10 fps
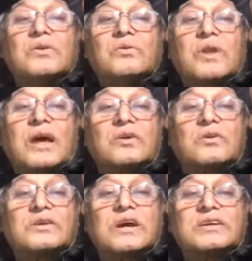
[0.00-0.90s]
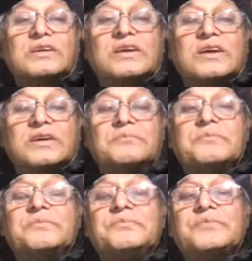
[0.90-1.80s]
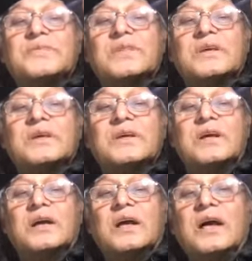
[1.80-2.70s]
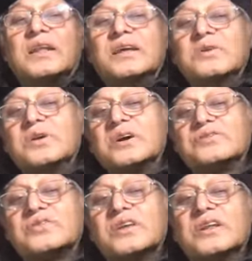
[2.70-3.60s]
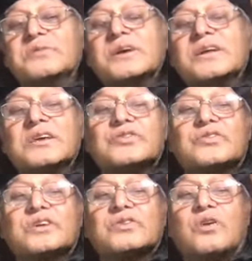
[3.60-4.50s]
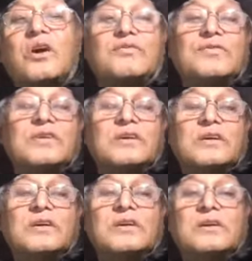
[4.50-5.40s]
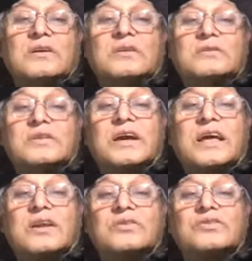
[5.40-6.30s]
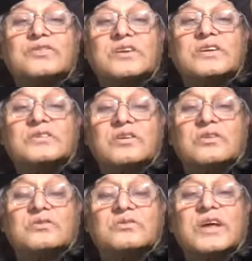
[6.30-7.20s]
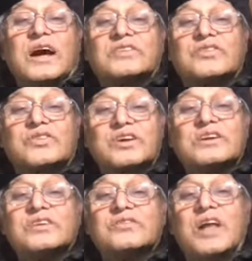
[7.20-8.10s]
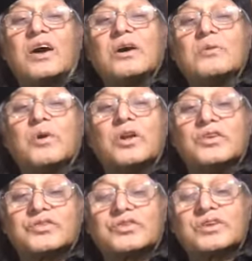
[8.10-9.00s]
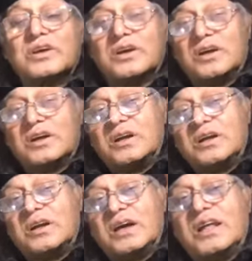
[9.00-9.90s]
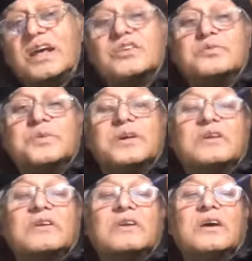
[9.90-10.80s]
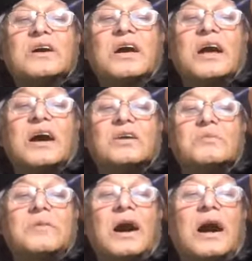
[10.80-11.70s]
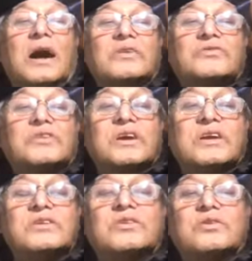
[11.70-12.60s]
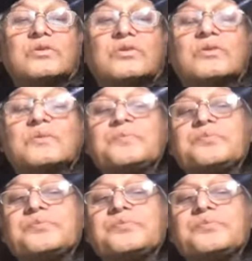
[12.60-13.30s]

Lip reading: When I contacted him and he was living in a street off the Cannon Street Road. That street is now abolished and has been kind of merged into